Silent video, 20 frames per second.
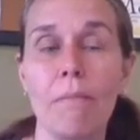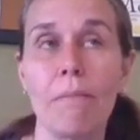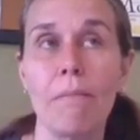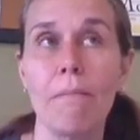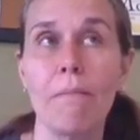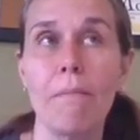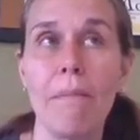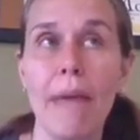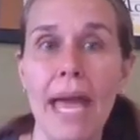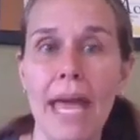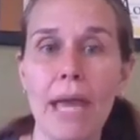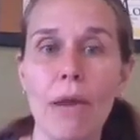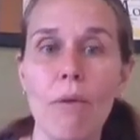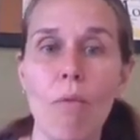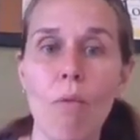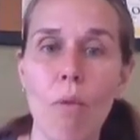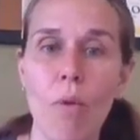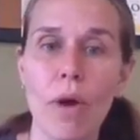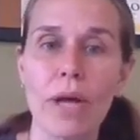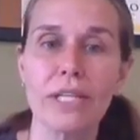may
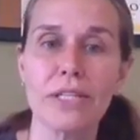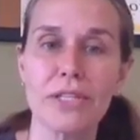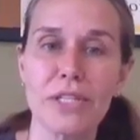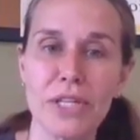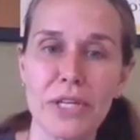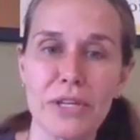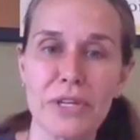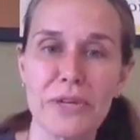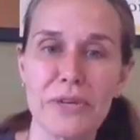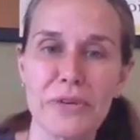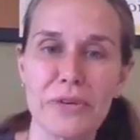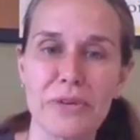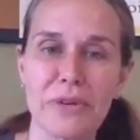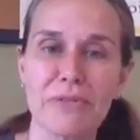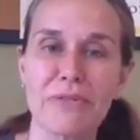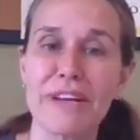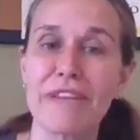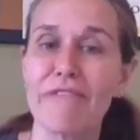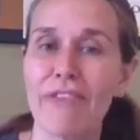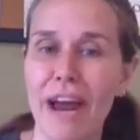want to
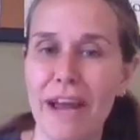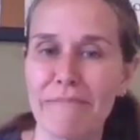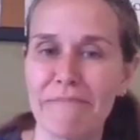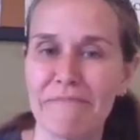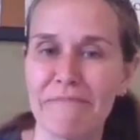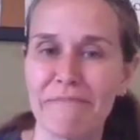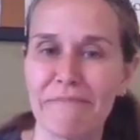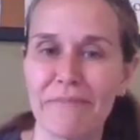reframe.